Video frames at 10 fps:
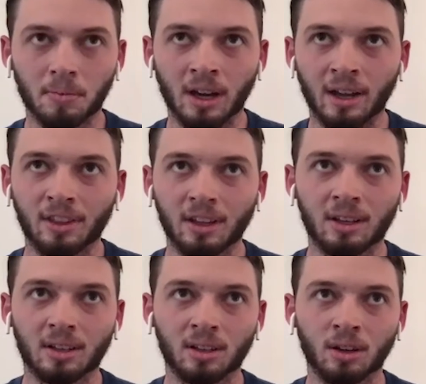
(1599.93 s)
And I
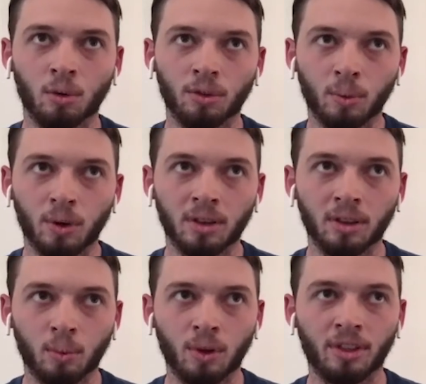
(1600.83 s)
think, the
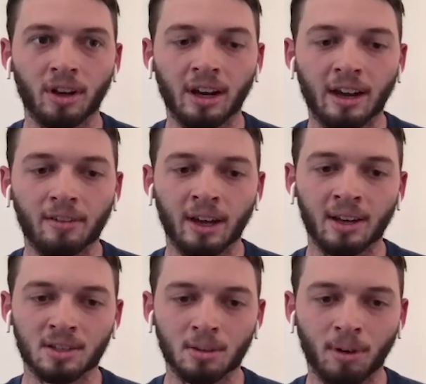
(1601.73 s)
one thought I have
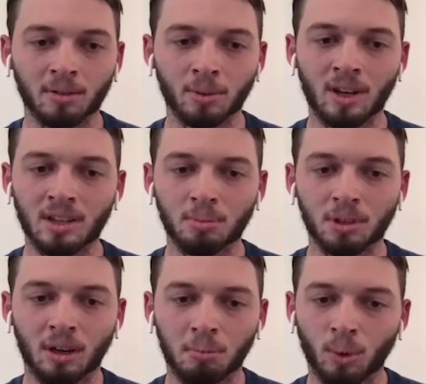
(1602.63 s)
had is they probably need to
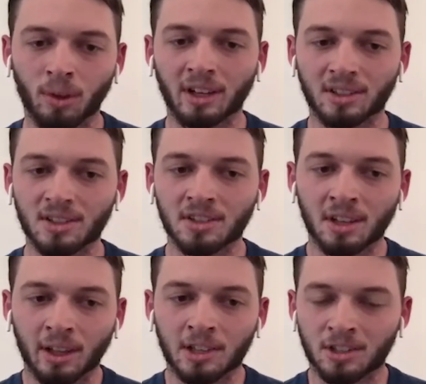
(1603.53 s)
become more like
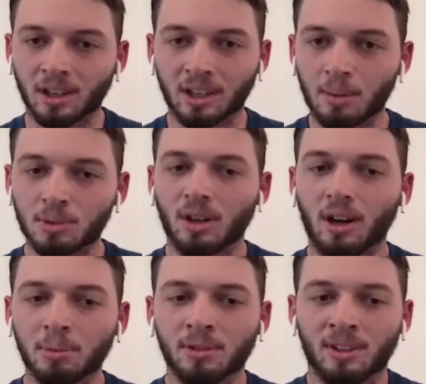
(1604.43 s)
Disney and less like
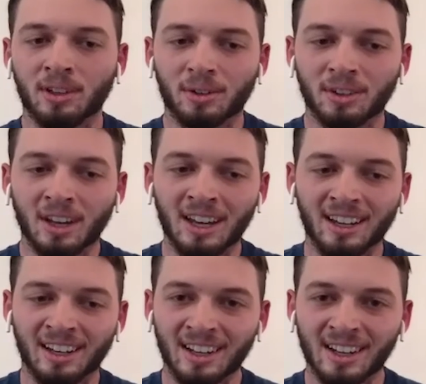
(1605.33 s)
GameStop, if
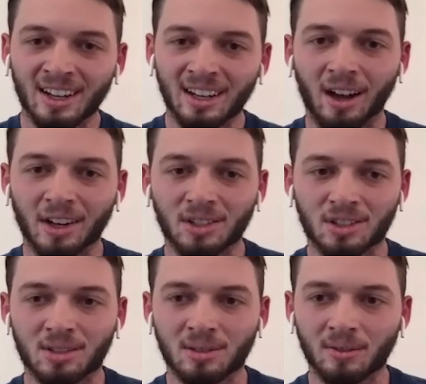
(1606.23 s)
they not
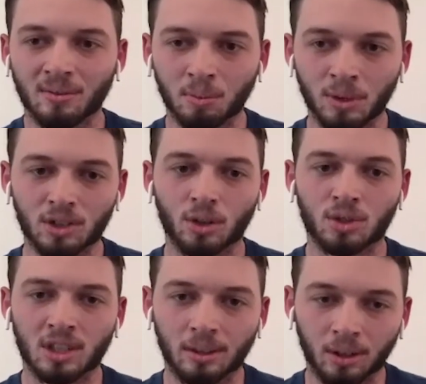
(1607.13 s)
just being so
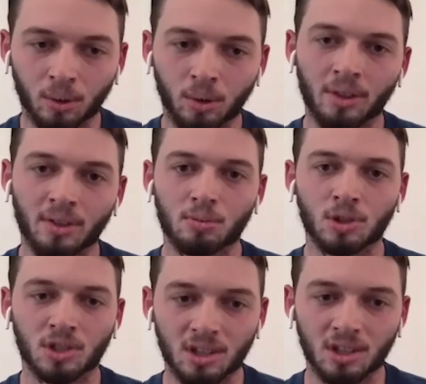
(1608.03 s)
cyclical on these
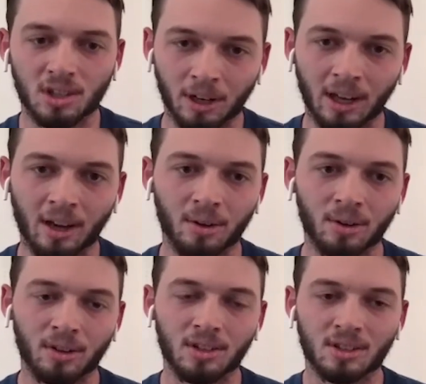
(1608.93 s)
machines coming out
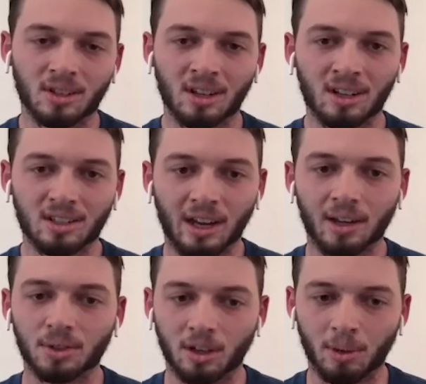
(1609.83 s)
or these
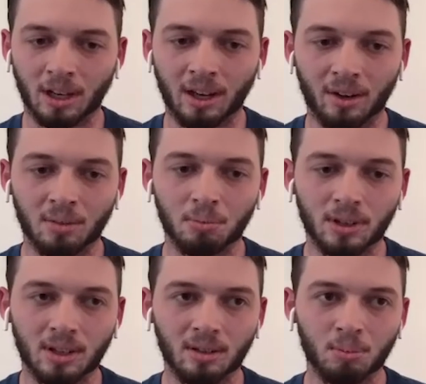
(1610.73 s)
titles coming out, and
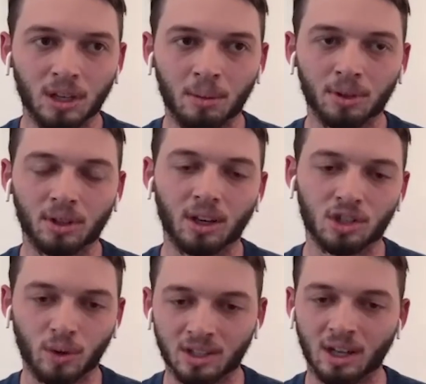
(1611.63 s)
be able to kind of
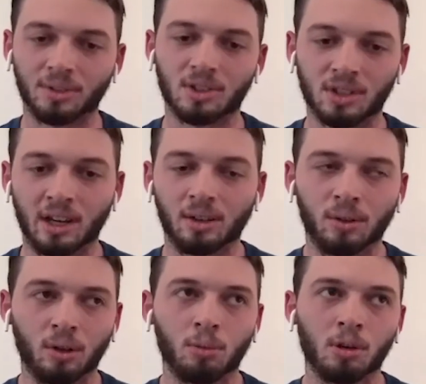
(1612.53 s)
stretch out the
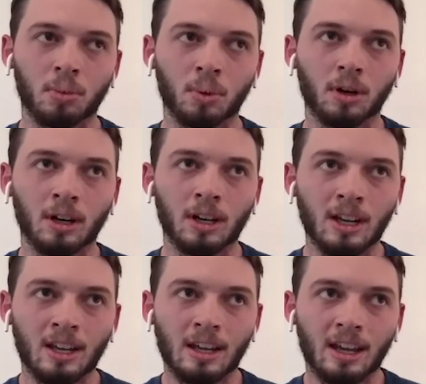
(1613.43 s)
cycle a little bit more.
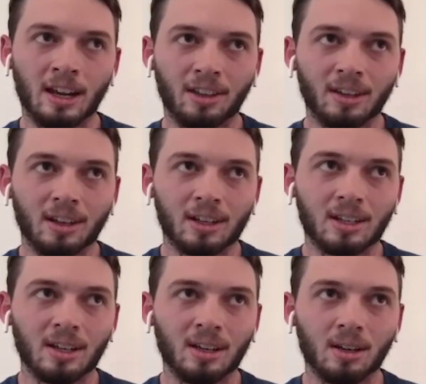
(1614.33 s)
And I think